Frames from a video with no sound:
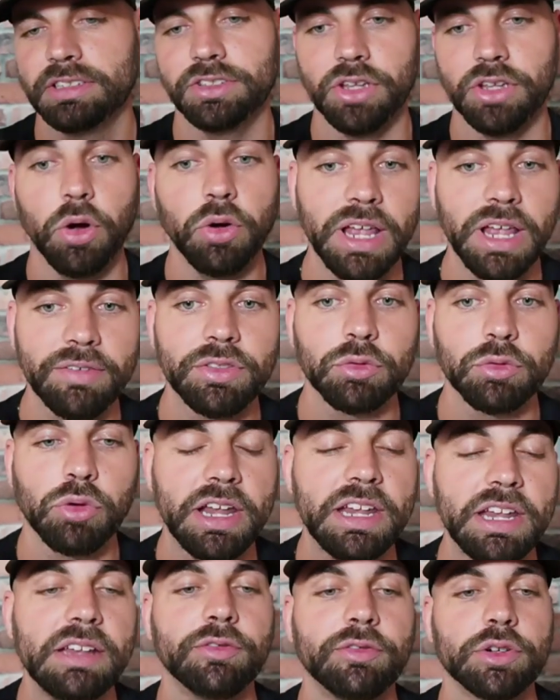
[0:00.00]
don't have the
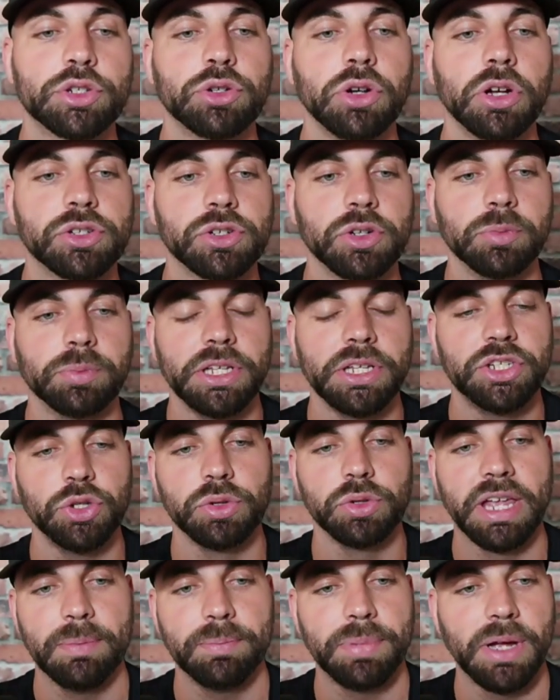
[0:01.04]
right infrastructure in place, you
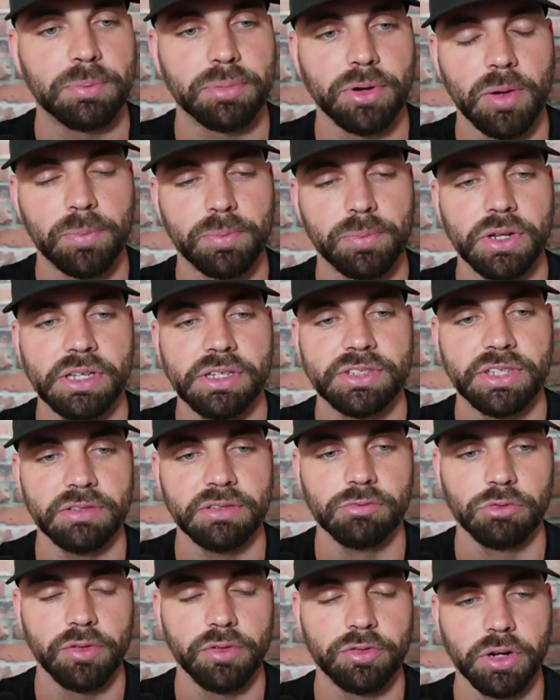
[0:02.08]
can't buy properties
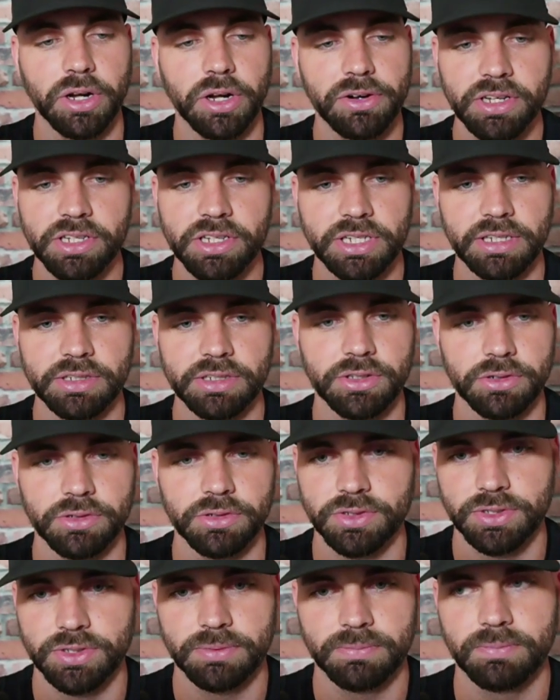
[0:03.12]
in rougher areas, because
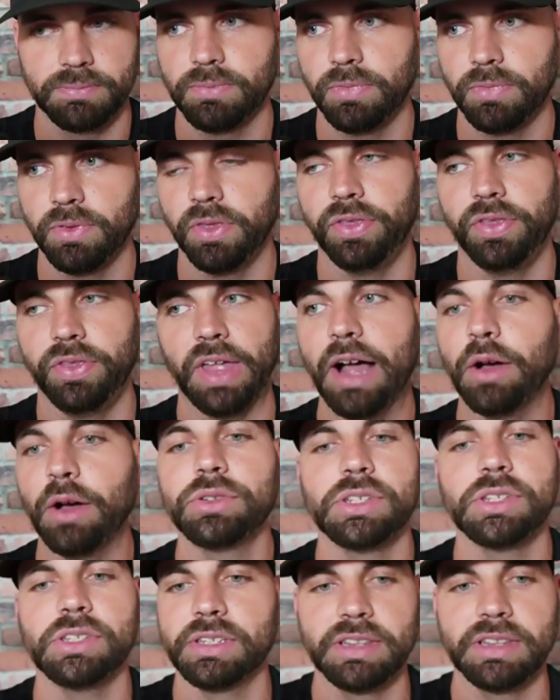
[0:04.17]
there's
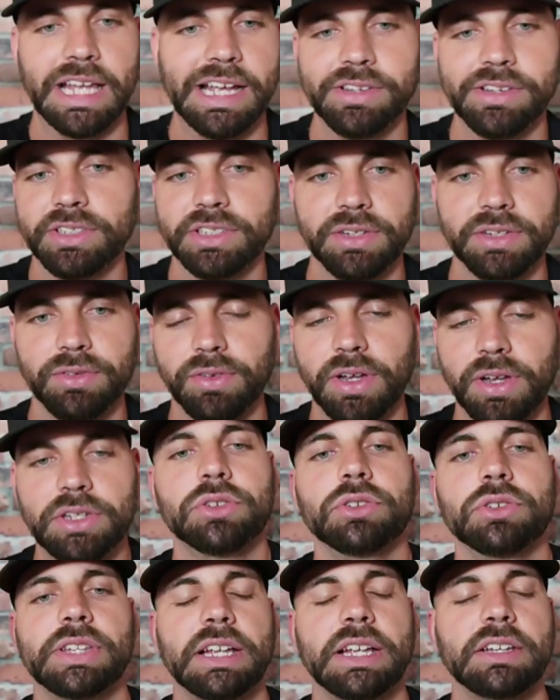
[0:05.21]
thousands and thousands of
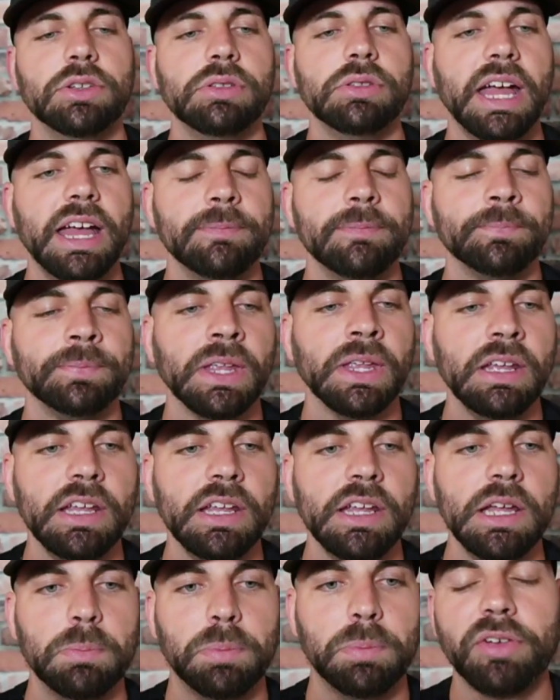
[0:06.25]
investors that do that.
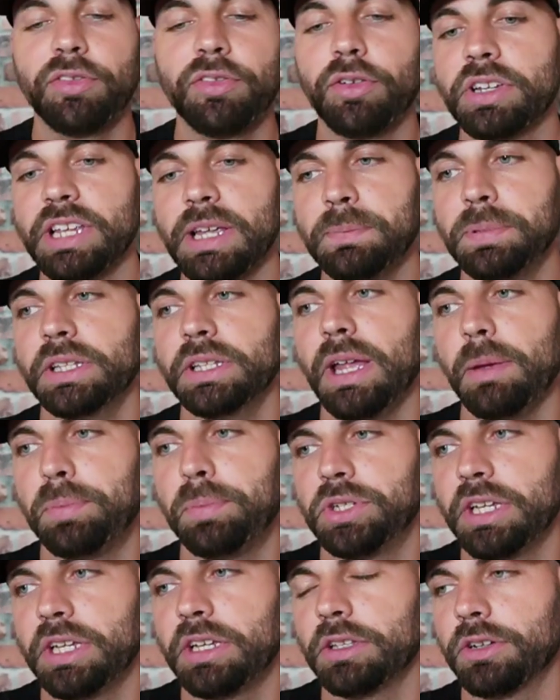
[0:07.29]
But for example, in that
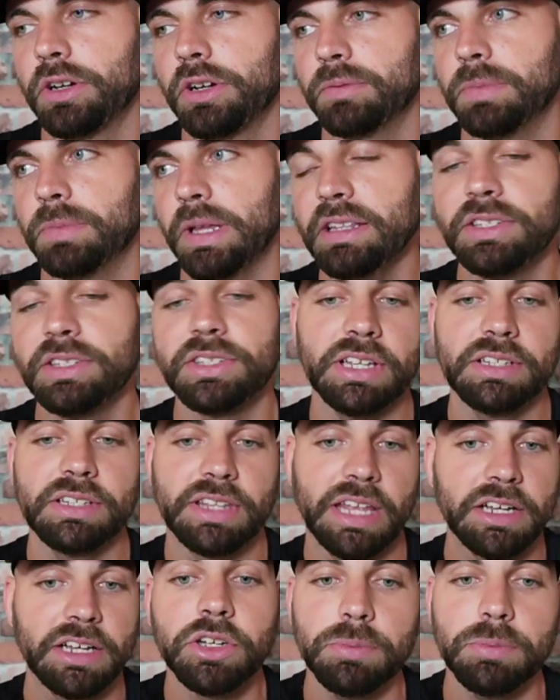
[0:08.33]
particular instance,
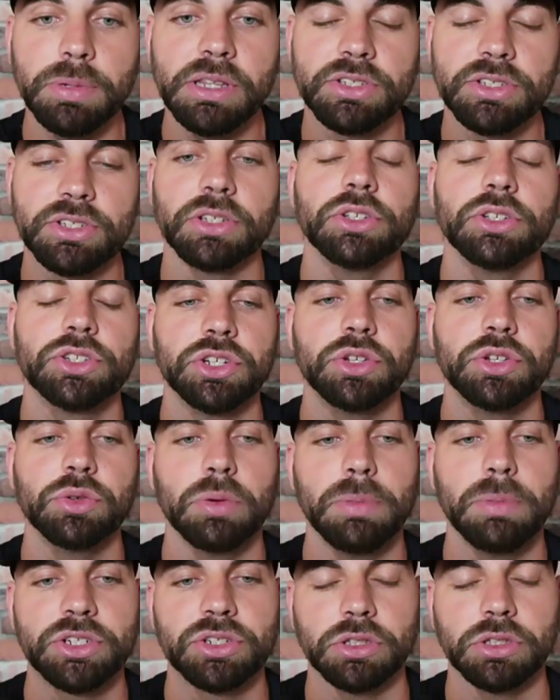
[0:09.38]
that could be the solution to a
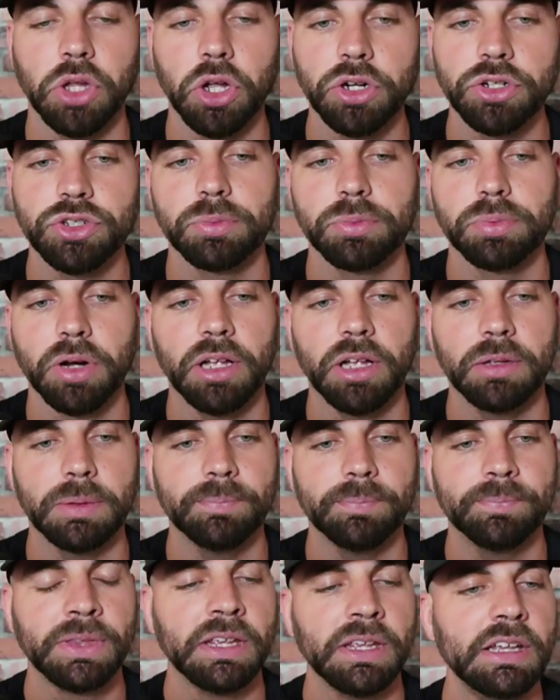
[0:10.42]
much larger
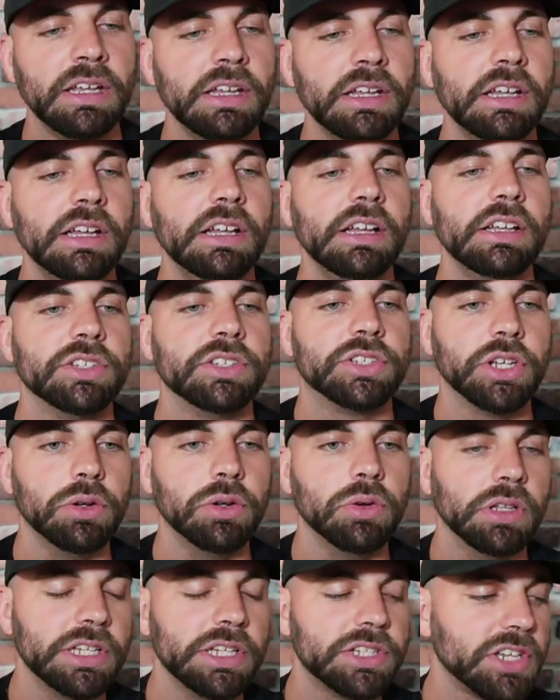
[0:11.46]
problem. So
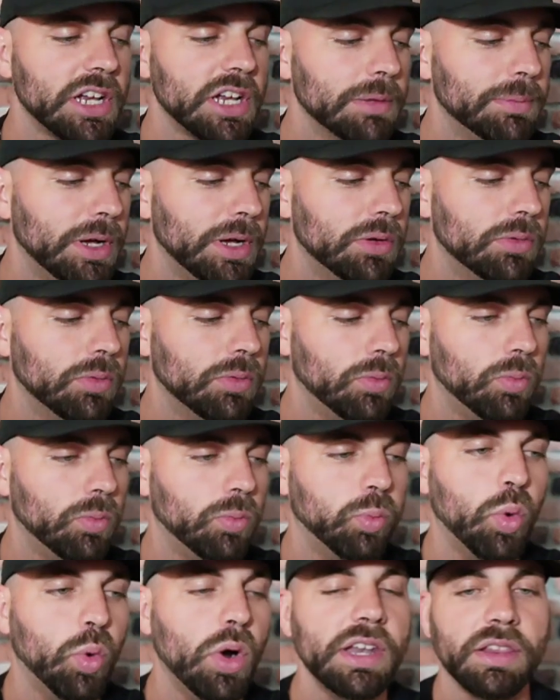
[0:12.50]
let's talk about
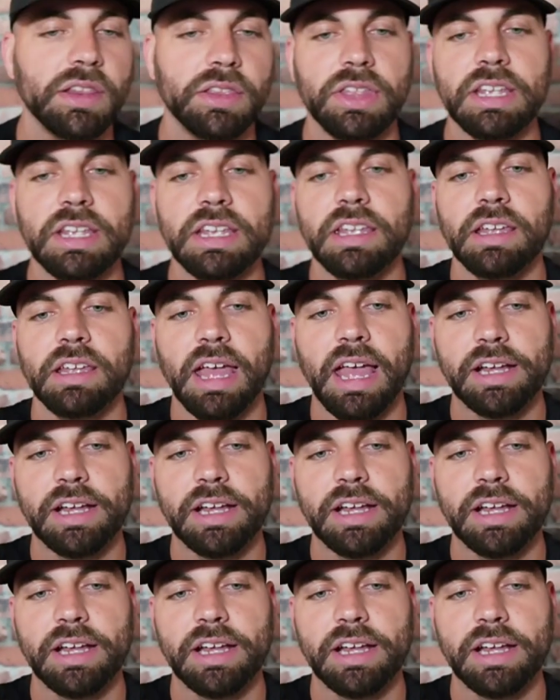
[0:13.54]
what the